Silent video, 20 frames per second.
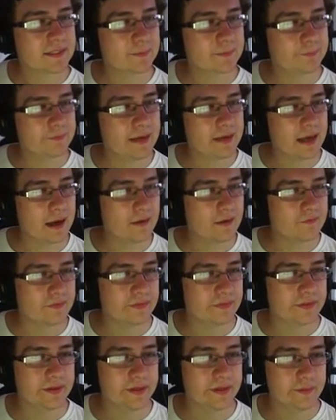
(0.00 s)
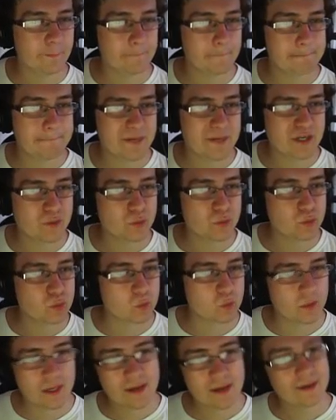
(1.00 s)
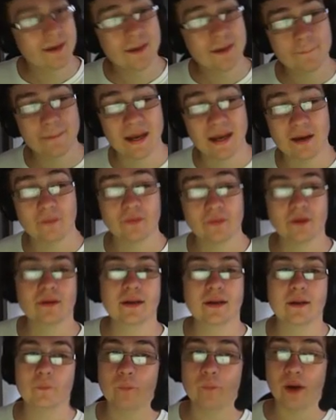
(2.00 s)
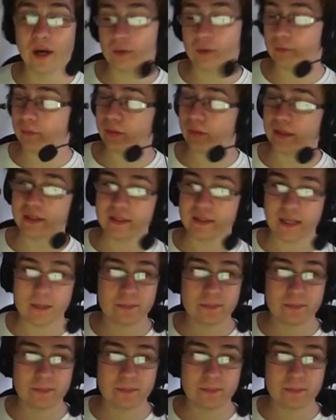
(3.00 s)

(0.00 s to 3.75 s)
Next up, we have the Hippowdon. And why are we